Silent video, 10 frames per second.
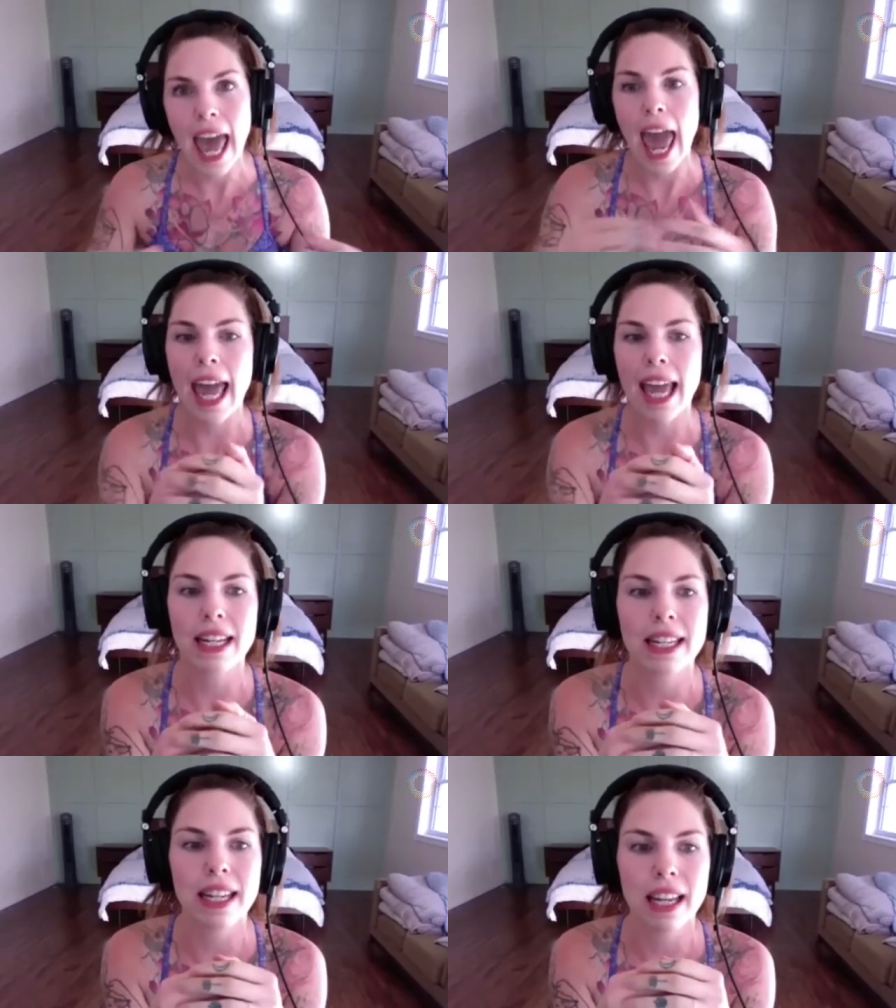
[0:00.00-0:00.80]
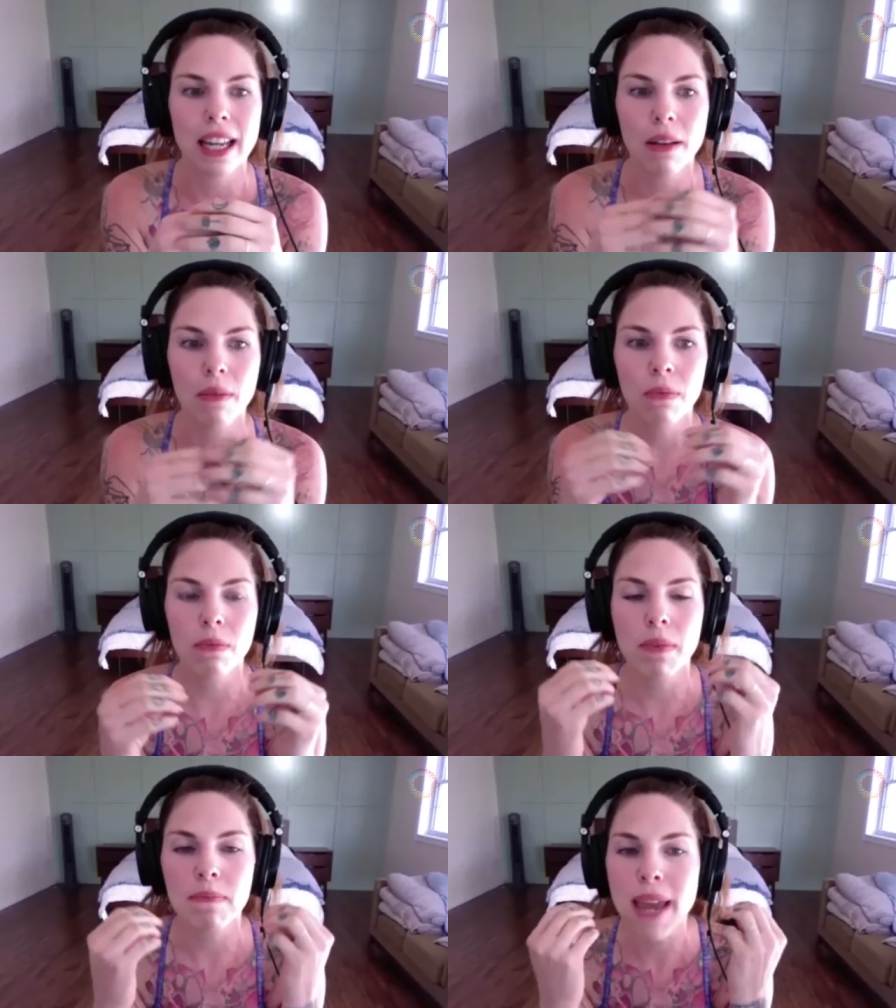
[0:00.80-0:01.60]
And
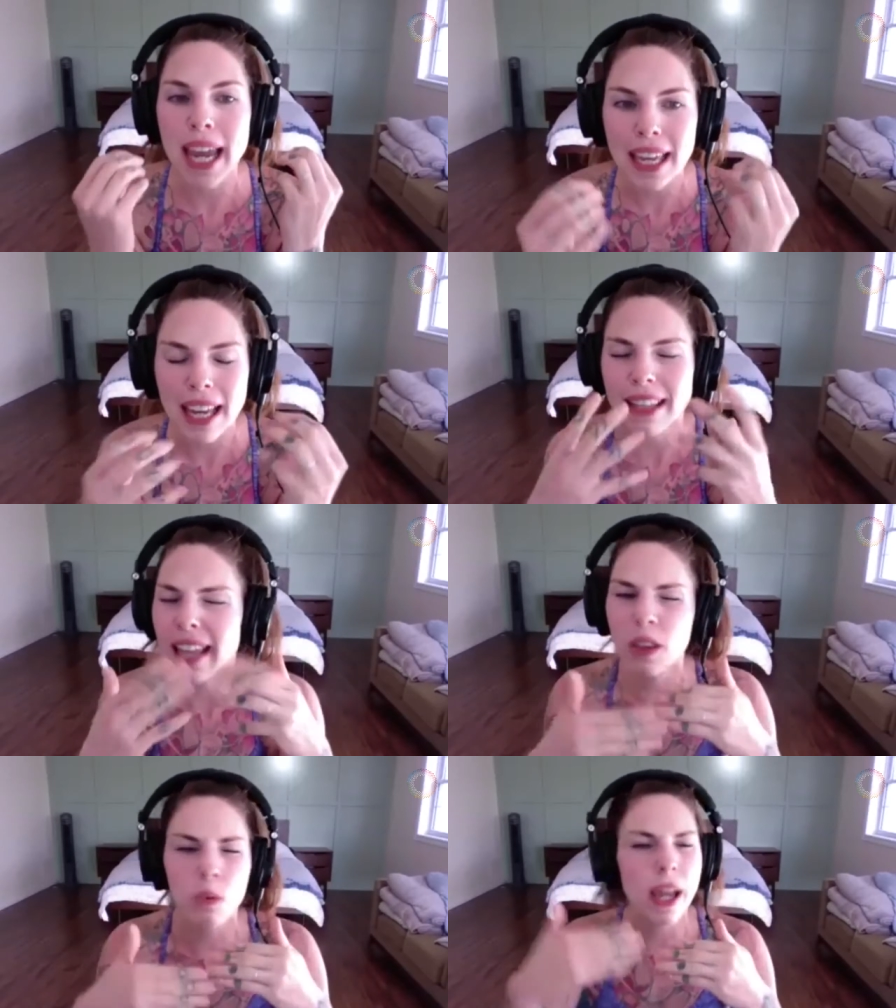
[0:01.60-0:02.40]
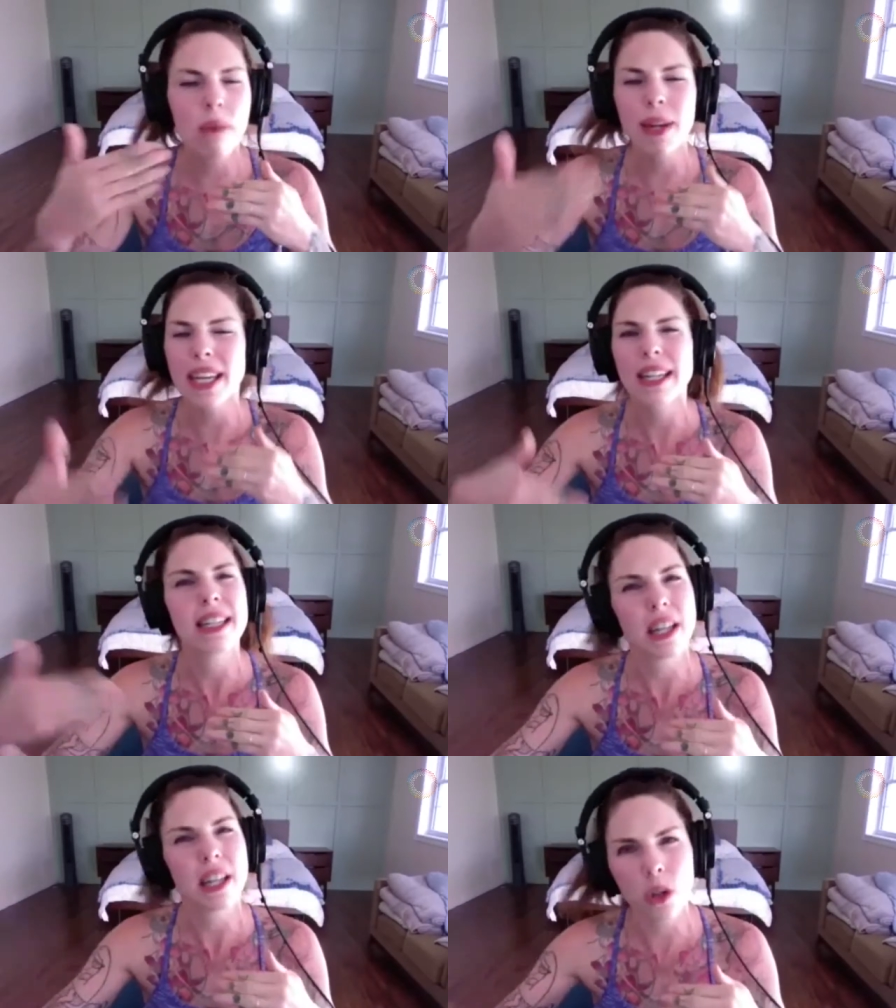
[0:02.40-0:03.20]
make like the way we
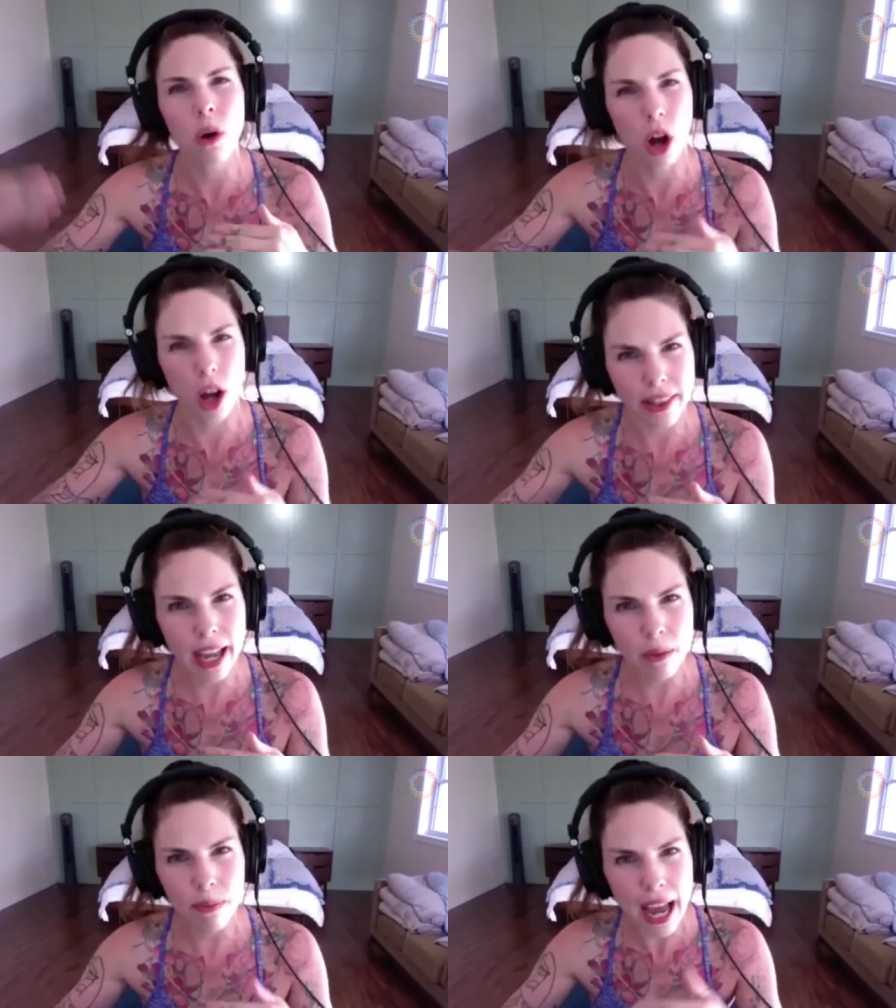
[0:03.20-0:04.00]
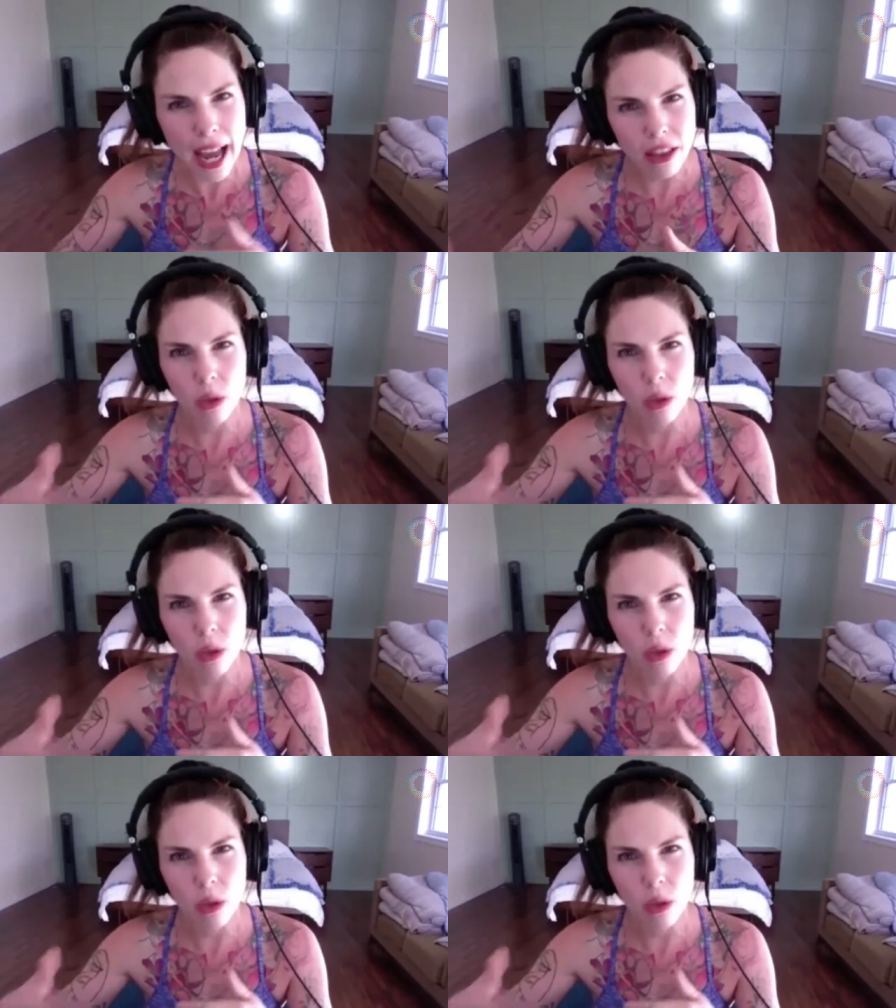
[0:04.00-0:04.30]
continue on that path,